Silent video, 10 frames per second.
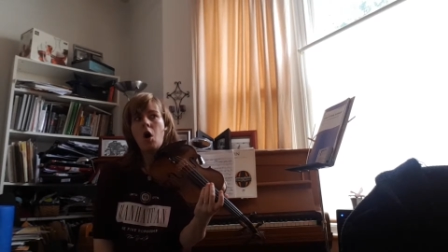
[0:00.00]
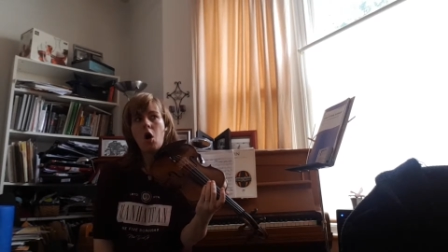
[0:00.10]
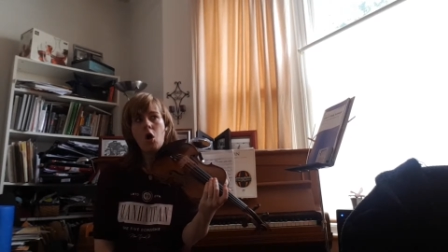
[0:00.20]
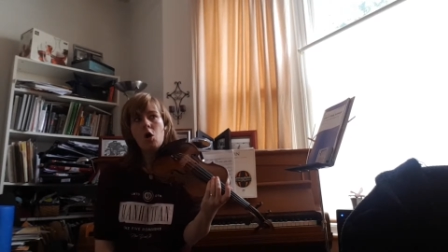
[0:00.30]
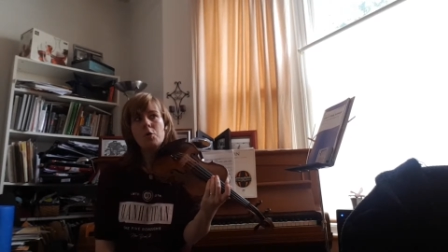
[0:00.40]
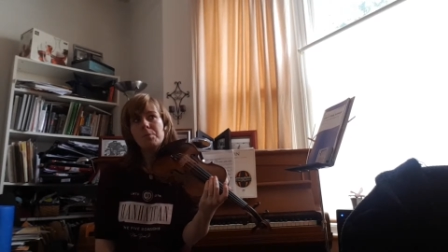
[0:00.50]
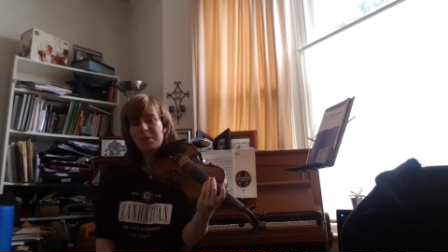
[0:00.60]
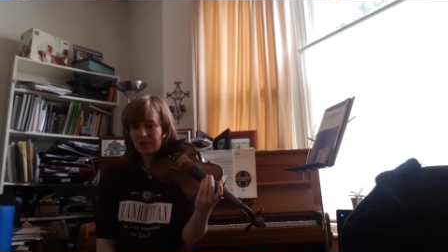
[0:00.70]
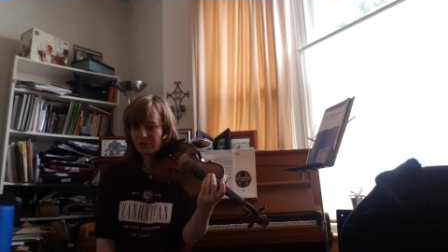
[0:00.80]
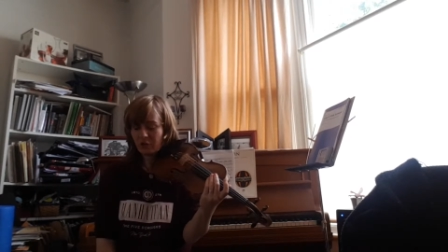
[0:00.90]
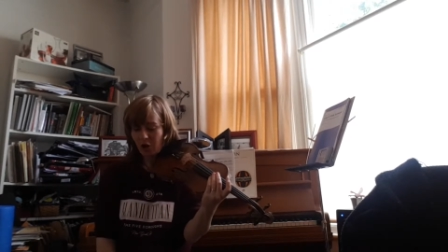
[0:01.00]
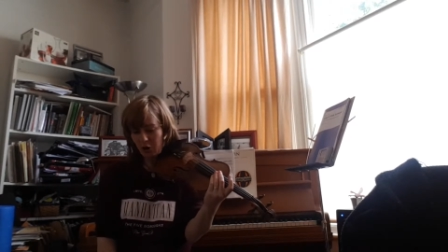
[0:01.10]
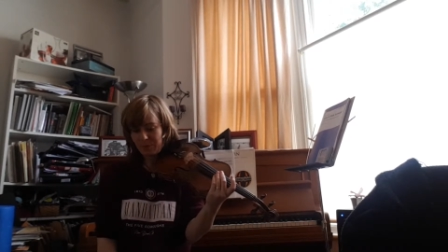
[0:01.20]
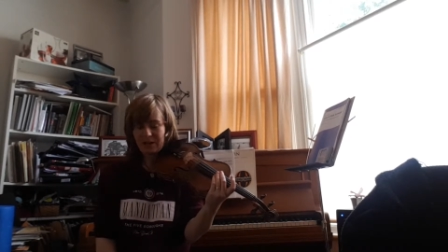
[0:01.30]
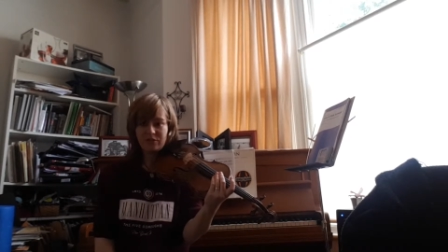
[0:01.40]
All major
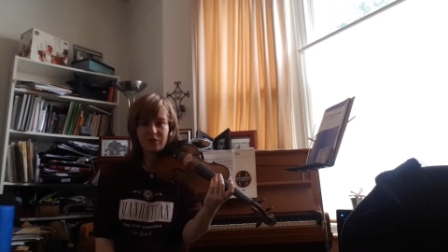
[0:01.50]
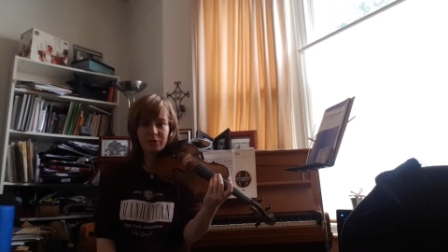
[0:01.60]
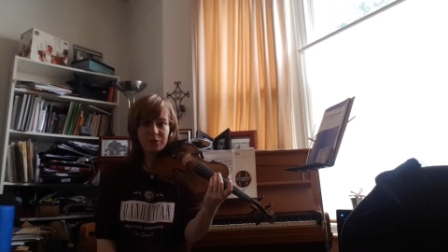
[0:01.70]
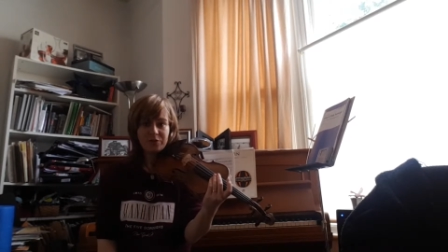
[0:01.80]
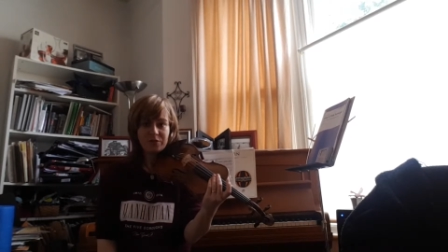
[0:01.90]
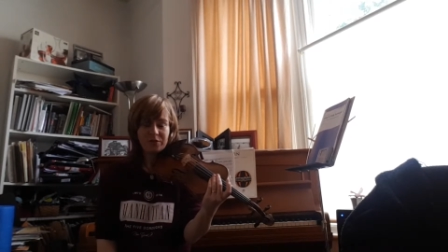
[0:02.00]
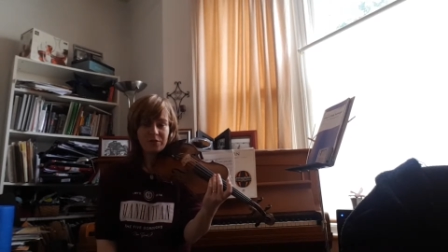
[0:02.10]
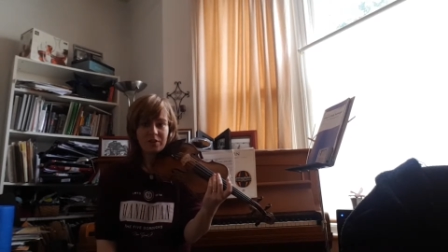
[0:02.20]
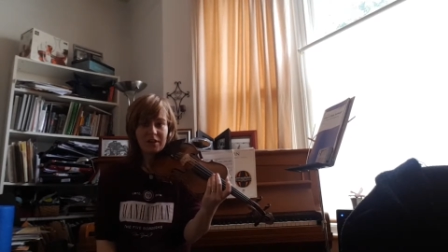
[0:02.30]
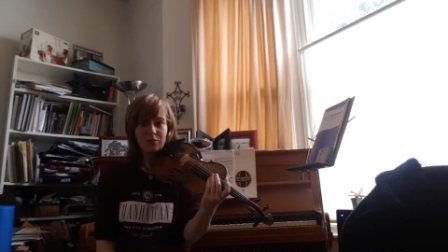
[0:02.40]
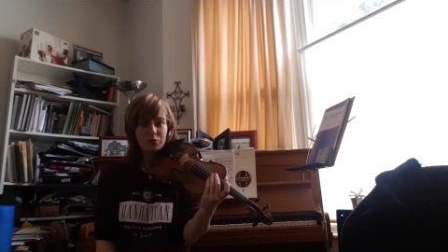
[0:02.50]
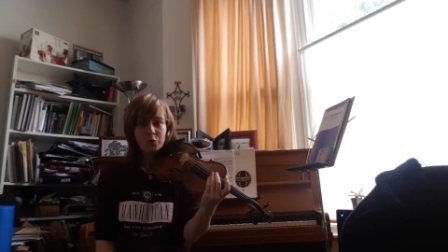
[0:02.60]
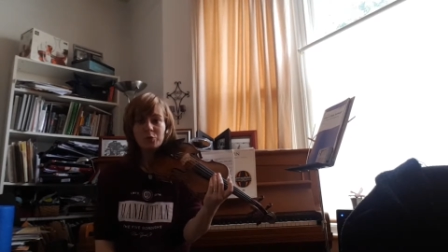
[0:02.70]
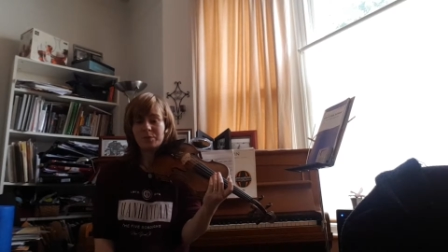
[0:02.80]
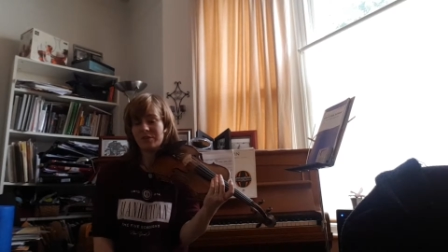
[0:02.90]
arpeggios in
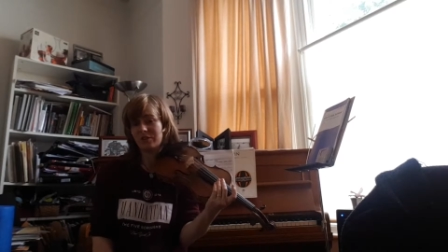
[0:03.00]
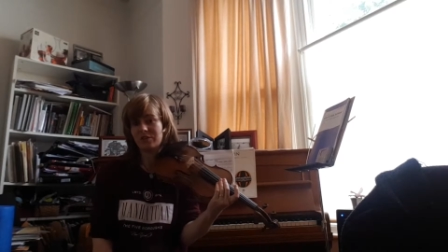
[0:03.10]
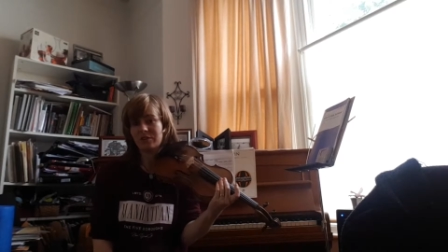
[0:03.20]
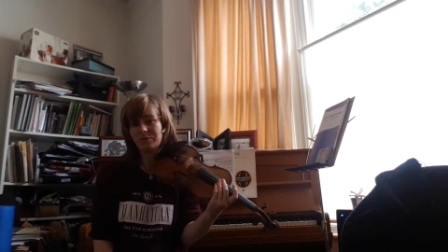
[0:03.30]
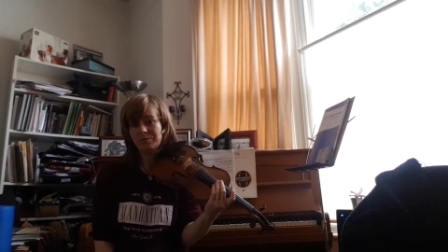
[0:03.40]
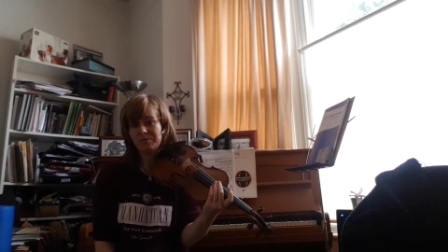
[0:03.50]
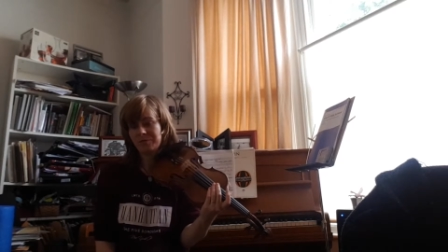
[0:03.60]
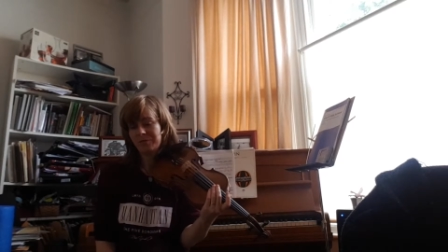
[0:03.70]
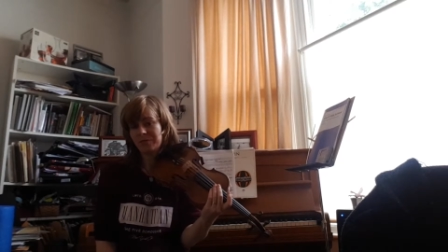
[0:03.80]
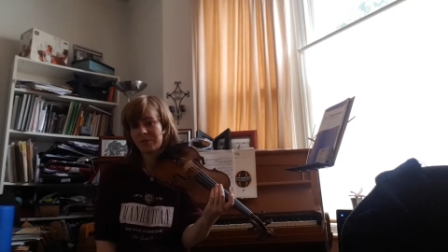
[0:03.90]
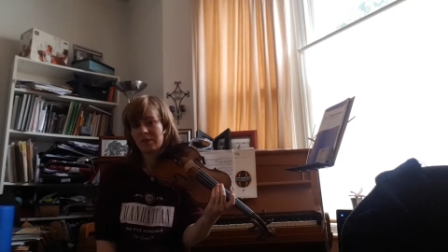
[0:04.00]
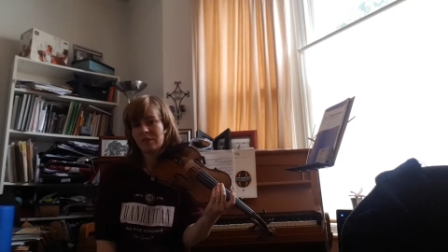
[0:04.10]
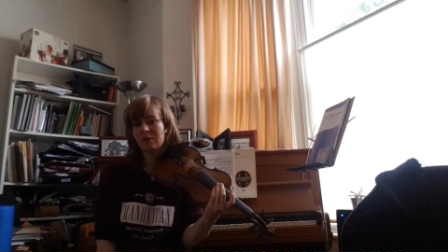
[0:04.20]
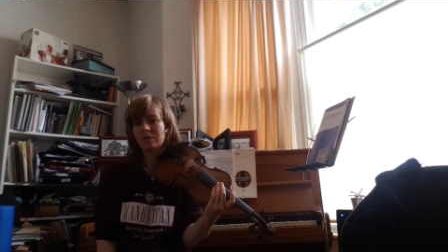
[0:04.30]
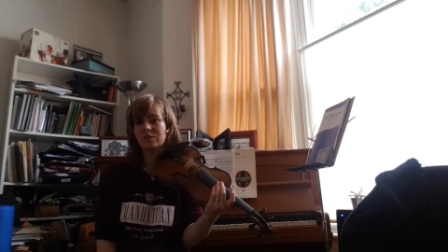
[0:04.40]
root position
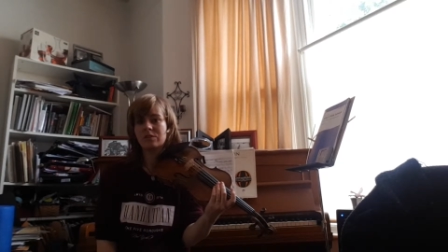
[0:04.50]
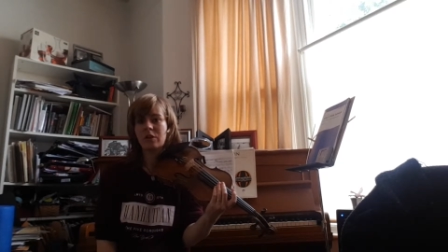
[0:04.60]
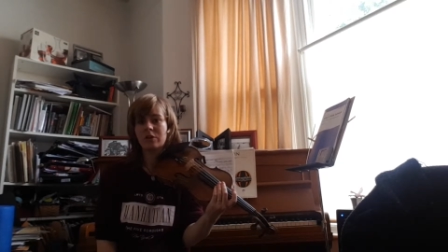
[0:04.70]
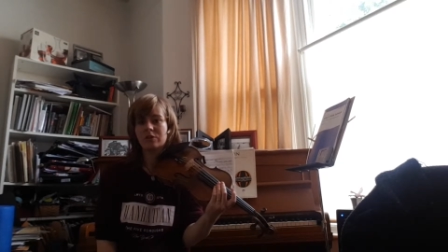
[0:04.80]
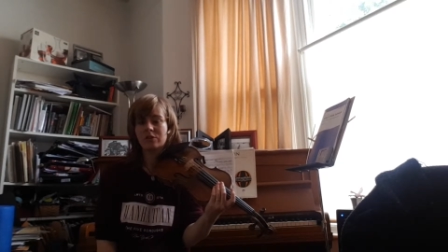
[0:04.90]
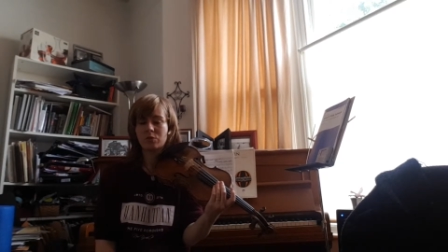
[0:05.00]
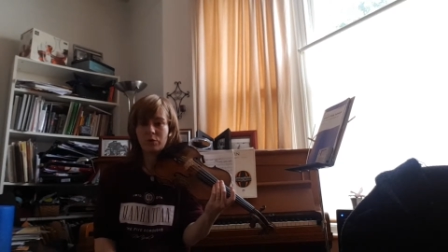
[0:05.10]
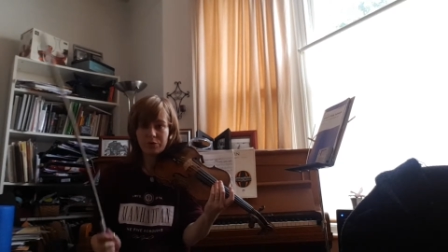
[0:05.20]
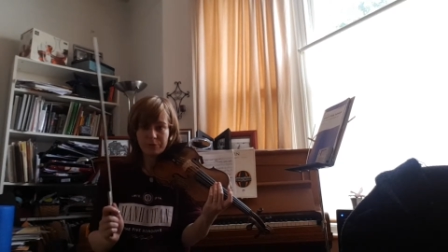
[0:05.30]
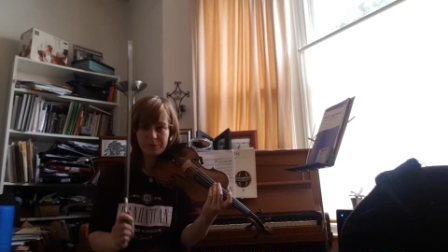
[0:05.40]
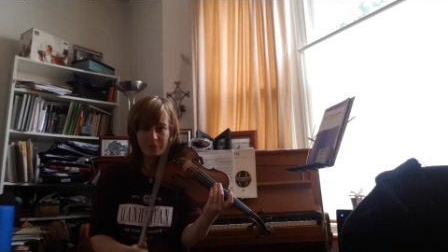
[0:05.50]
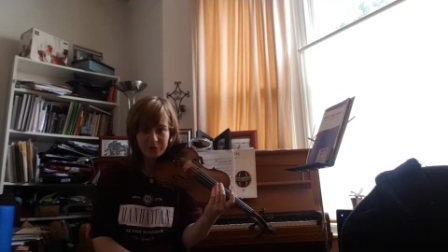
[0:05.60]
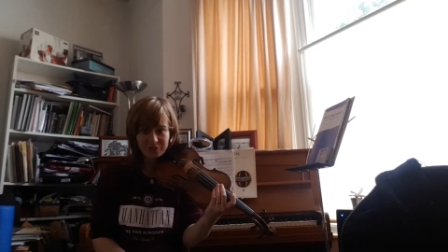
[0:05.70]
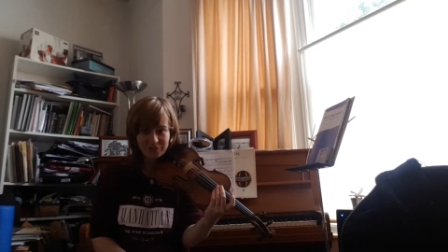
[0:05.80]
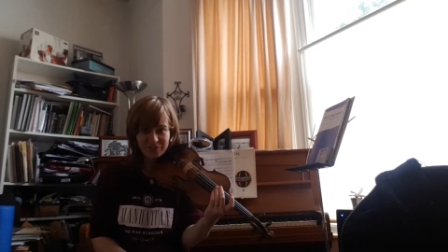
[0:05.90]
start with the
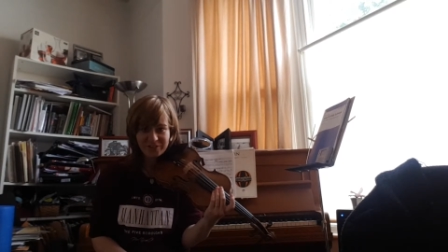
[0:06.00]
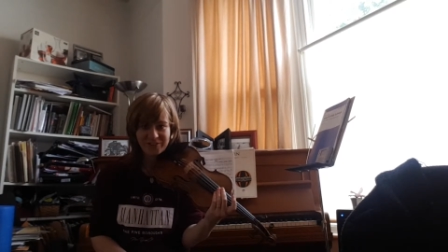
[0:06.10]
first,